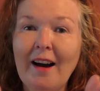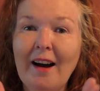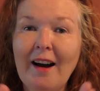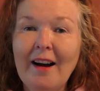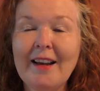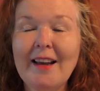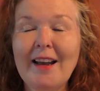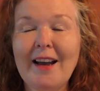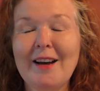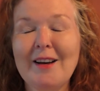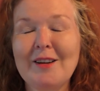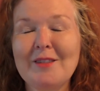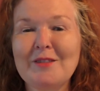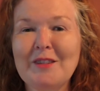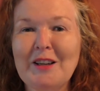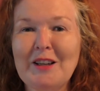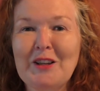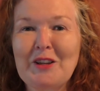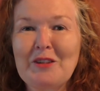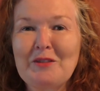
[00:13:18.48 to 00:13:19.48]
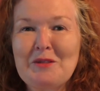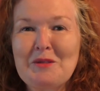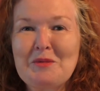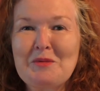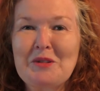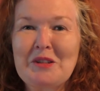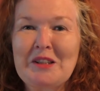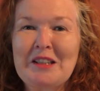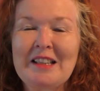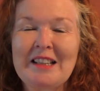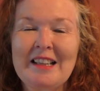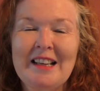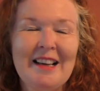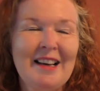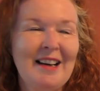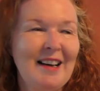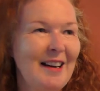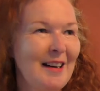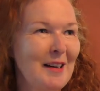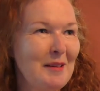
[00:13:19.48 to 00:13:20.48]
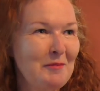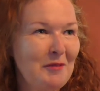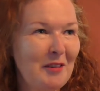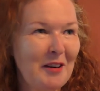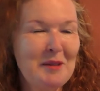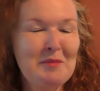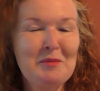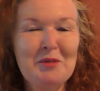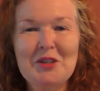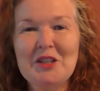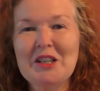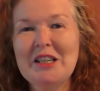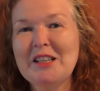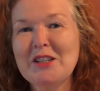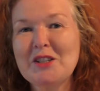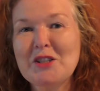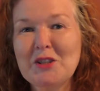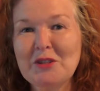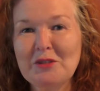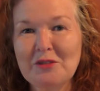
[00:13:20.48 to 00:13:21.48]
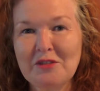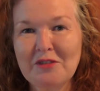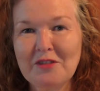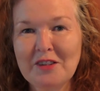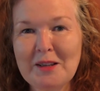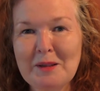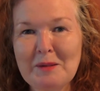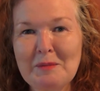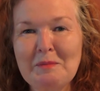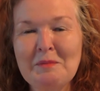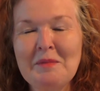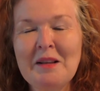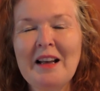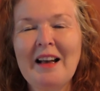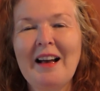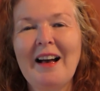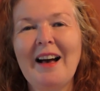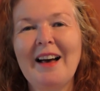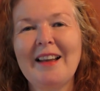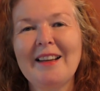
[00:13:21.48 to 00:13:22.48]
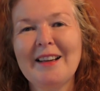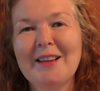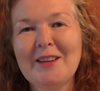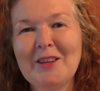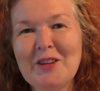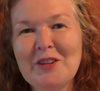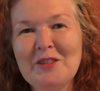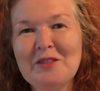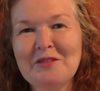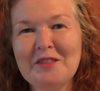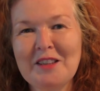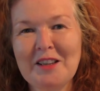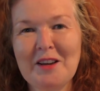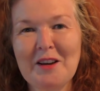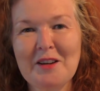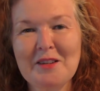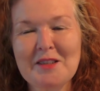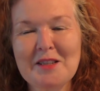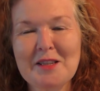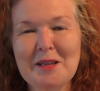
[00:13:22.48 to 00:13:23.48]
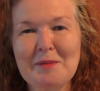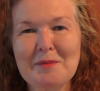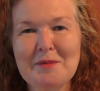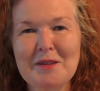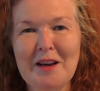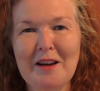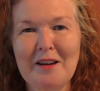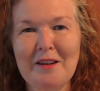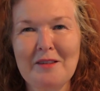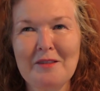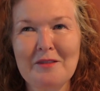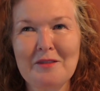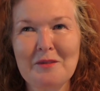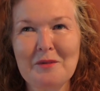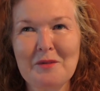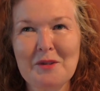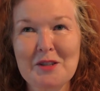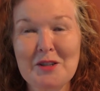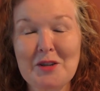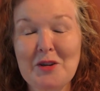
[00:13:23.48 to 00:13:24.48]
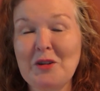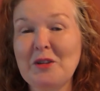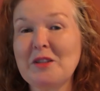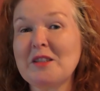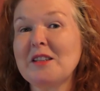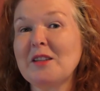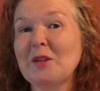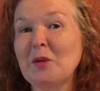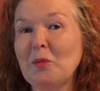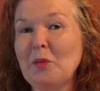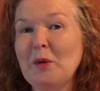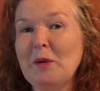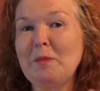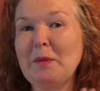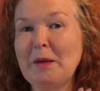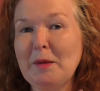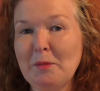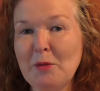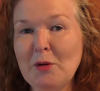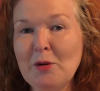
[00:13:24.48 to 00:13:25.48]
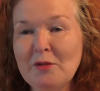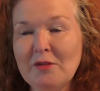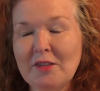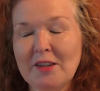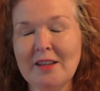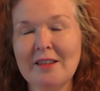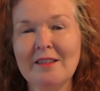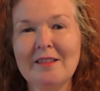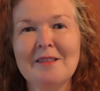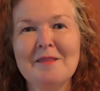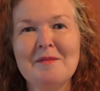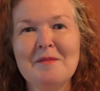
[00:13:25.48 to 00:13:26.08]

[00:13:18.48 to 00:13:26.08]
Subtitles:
I have a lovely one. I'm very much into film, and I love the concept of what's called the weepy movie.